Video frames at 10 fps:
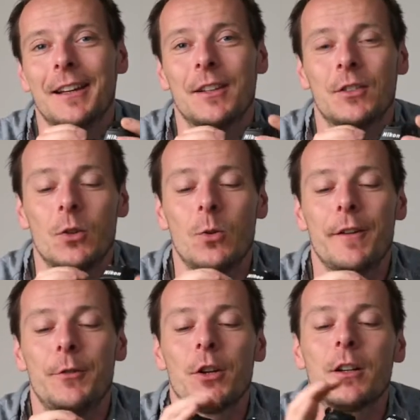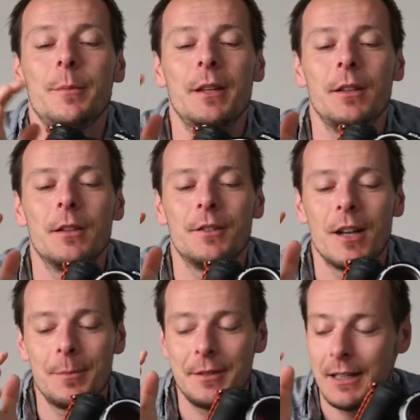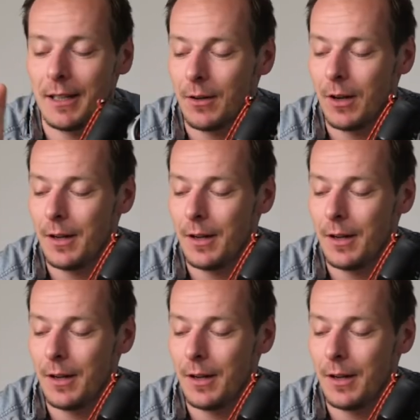So if you're going to be adopting